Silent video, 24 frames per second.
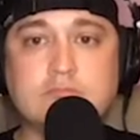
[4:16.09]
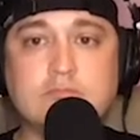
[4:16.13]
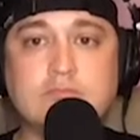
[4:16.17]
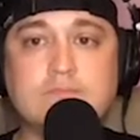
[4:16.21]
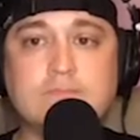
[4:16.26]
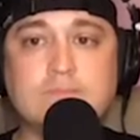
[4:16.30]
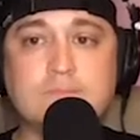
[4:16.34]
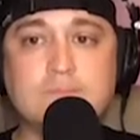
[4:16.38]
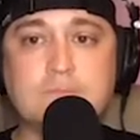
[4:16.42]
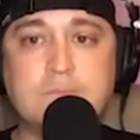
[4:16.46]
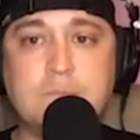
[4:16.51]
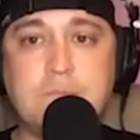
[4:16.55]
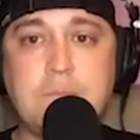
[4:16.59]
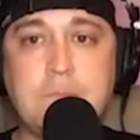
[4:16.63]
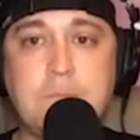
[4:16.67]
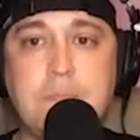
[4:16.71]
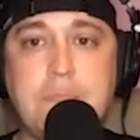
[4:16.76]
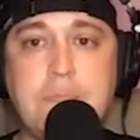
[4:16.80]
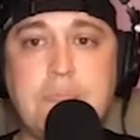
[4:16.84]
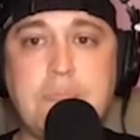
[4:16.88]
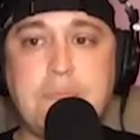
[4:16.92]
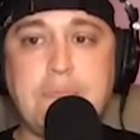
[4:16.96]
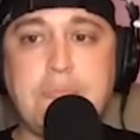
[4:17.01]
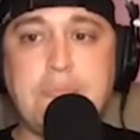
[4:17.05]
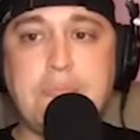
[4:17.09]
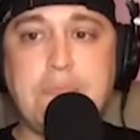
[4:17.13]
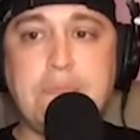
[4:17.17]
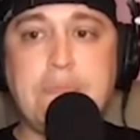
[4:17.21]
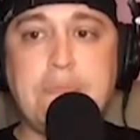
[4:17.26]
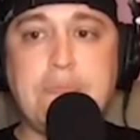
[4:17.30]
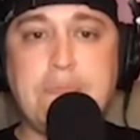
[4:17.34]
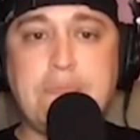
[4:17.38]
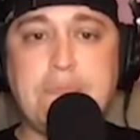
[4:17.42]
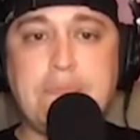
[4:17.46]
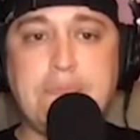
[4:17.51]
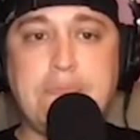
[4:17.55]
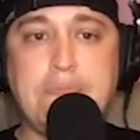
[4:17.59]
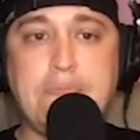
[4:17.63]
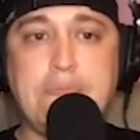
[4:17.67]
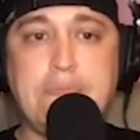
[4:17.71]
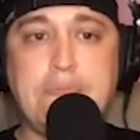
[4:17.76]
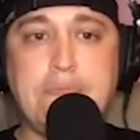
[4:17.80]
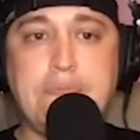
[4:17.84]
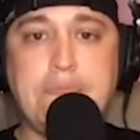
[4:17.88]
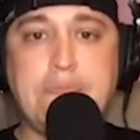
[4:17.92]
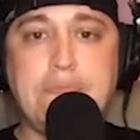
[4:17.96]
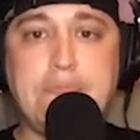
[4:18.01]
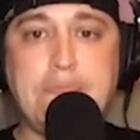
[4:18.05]

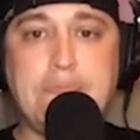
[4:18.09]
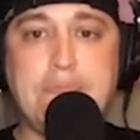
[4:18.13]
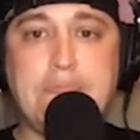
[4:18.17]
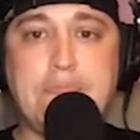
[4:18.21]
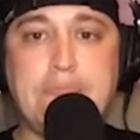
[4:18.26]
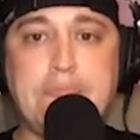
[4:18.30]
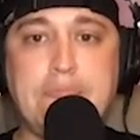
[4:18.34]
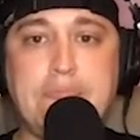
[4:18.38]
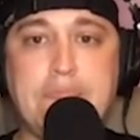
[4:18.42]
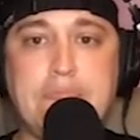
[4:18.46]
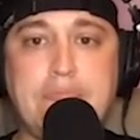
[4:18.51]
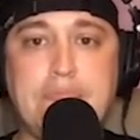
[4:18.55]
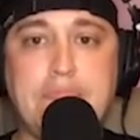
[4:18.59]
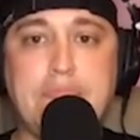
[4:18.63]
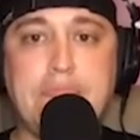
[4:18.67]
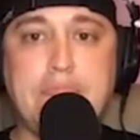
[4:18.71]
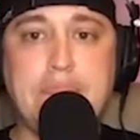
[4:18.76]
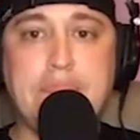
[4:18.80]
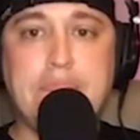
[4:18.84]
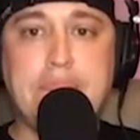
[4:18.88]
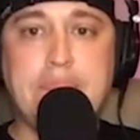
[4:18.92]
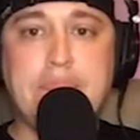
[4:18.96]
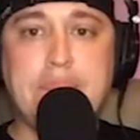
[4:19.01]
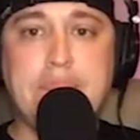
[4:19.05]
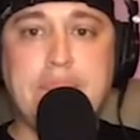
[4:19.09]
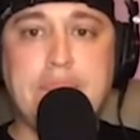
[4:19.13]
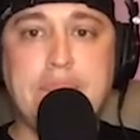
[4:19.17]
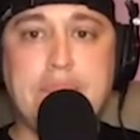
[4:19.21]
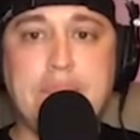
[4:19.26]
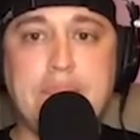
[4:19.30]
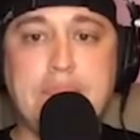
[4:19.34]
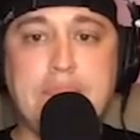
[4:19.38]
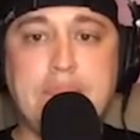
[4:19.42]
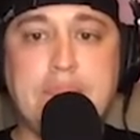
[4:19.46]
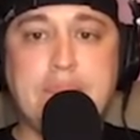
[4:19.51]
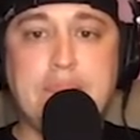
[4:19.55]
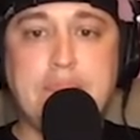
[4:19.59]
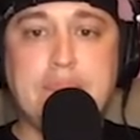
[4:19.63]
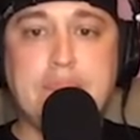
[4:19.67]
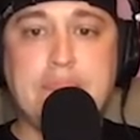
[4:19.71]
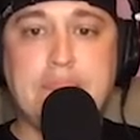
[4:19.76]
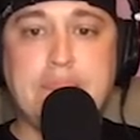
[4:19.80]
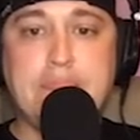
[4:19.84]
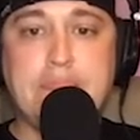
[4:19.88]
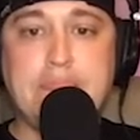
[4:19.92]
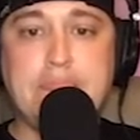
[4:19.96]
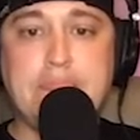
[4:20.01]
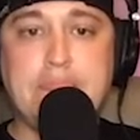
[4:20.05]

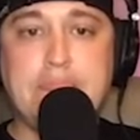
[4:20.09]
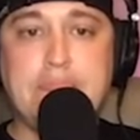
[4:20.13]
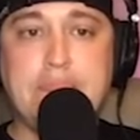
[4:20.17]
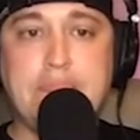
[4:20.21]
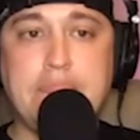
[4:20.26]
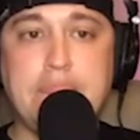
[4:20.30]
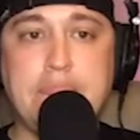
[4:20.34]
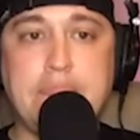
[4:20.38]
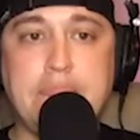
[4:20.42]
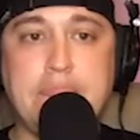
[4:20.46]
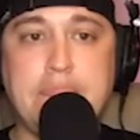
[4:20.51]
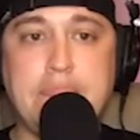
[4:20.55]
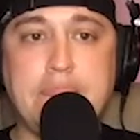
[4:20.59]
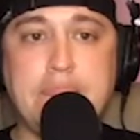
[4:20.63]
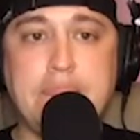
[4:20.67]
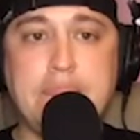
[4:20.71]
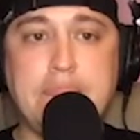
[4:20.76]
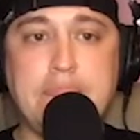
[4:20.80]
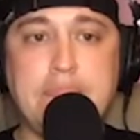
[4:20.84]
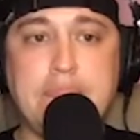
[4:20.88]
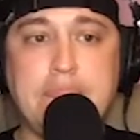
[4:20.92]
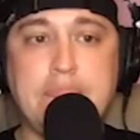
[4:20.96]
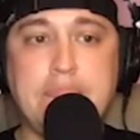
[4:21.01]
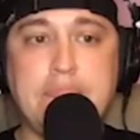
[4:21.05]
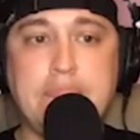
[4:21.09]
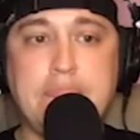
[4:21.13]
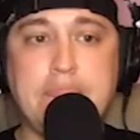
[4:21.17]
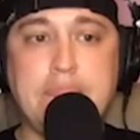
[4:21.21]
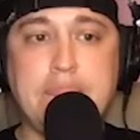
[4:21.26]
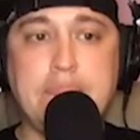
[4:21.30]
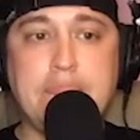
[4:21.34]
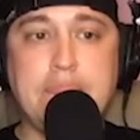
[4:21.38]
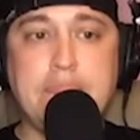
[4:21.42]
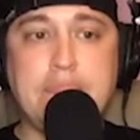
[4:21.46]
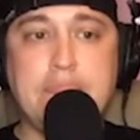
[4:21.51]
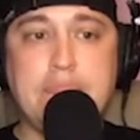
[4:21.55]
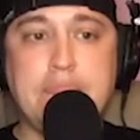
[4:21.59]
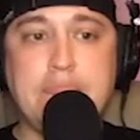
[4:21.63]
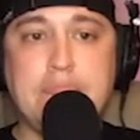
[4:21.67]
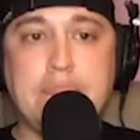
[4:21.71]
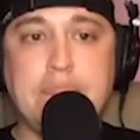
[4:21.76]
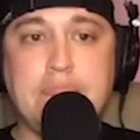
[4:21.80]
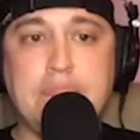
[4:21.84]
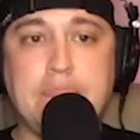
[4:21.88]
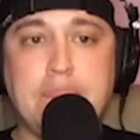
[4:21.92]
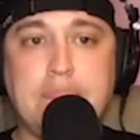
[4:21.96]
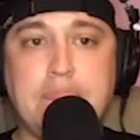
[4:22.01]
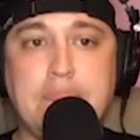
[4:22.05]

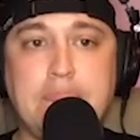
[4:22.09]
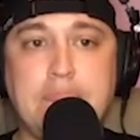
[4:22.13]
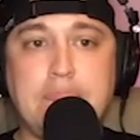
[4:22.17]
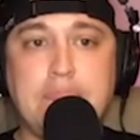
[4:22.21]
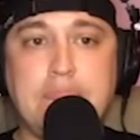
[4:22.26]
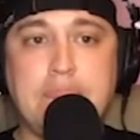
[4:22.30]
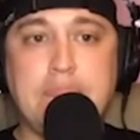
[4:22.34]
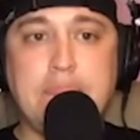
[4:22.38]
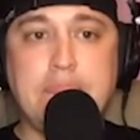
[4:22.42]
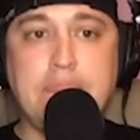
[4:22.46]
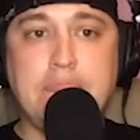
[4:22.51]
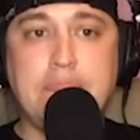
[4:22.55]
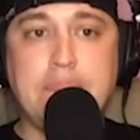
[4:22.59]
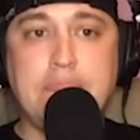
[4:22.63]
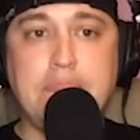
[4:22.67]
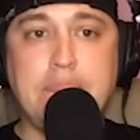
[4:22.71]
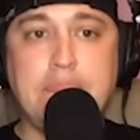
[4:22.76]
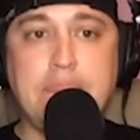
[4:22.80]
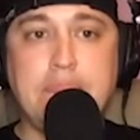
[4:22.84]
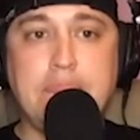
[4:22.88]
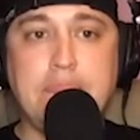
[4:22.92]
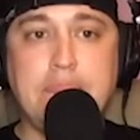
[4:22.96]
The person shown says nothing.